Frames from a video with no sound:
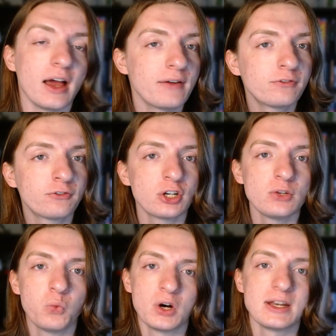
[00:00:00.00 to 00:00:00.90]

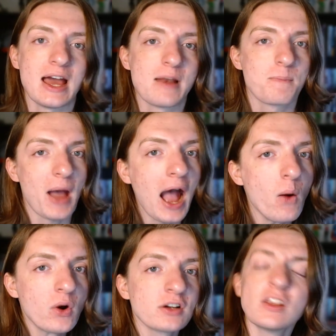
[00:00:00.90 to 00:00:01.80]
everyone had
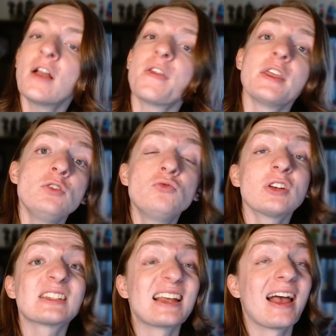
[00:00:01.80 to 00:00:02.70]
powers that you
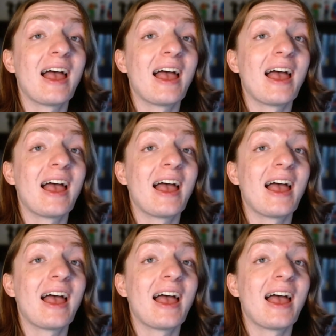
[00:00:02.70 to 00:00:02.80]
just